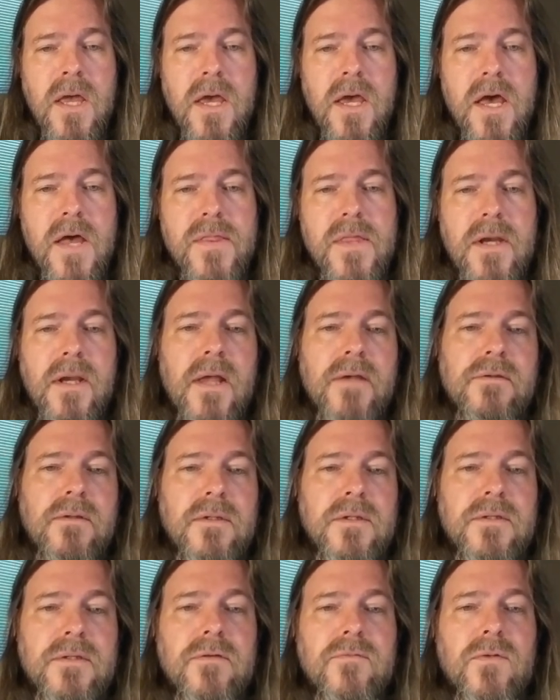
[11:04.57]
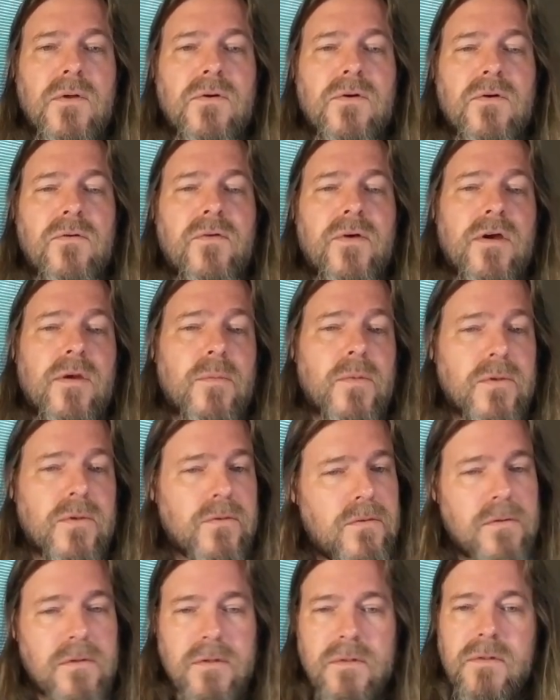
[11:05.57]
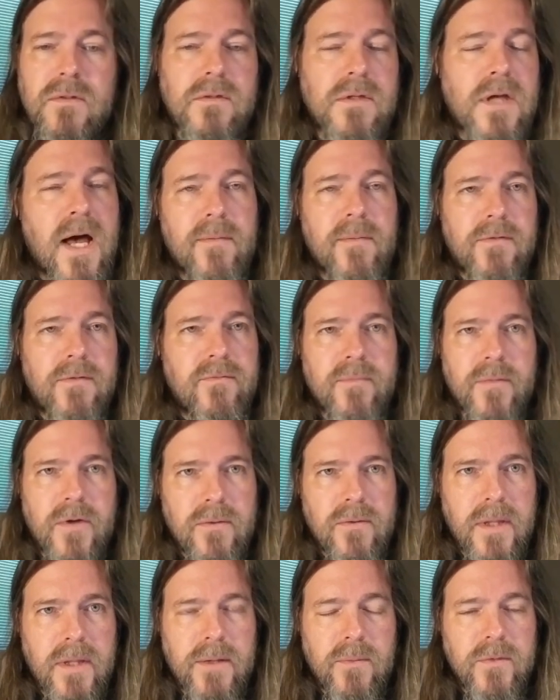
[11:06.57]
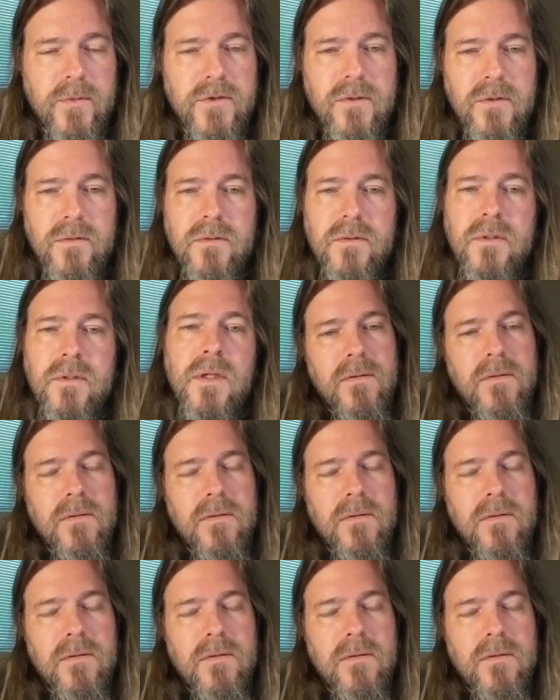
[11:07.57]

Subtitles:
and then it has a list of local variables. This is common from other languages.